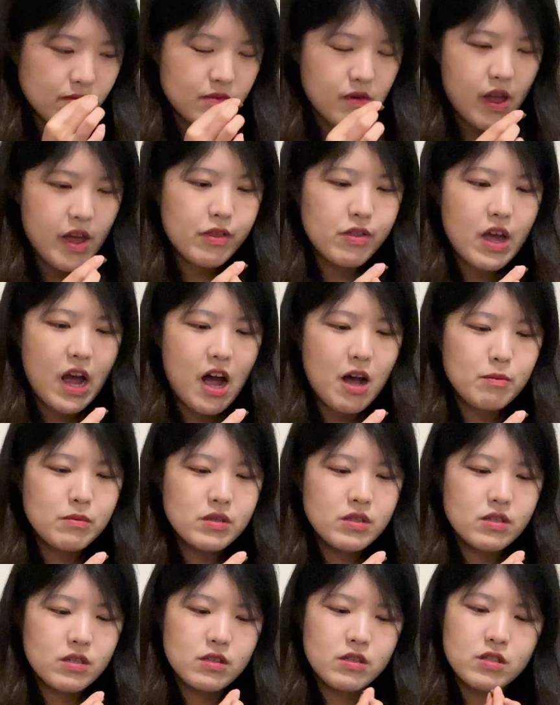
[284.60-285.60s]
And the
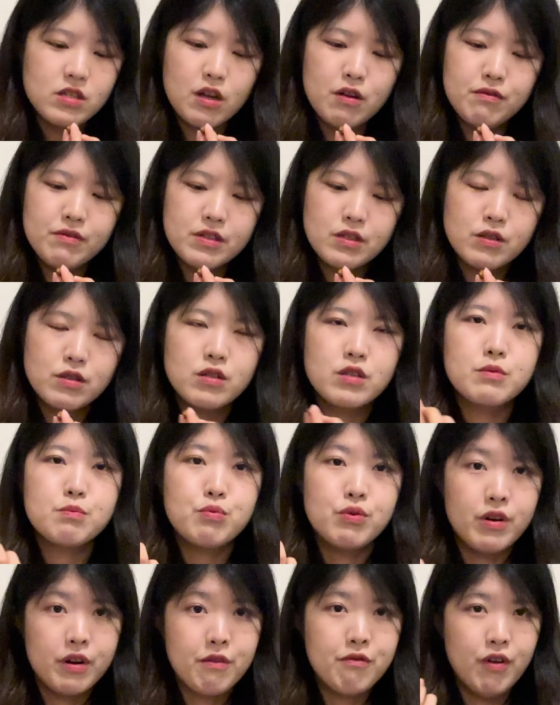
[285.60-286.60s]
almond itself is
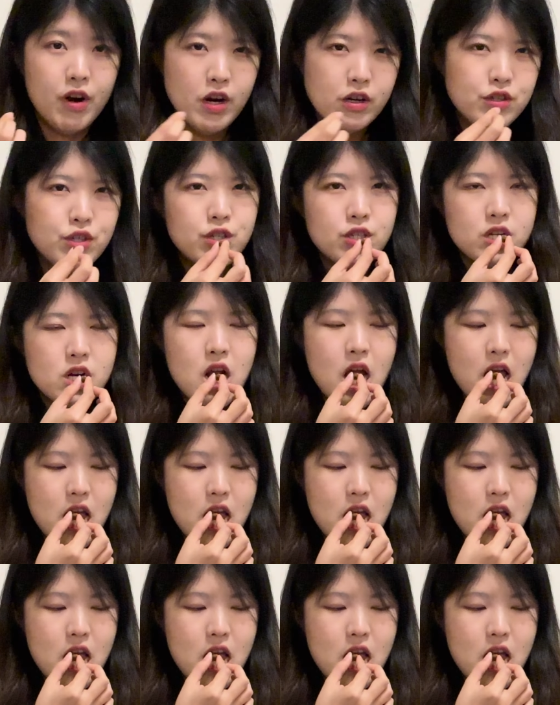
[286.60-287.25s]
pretty fresh.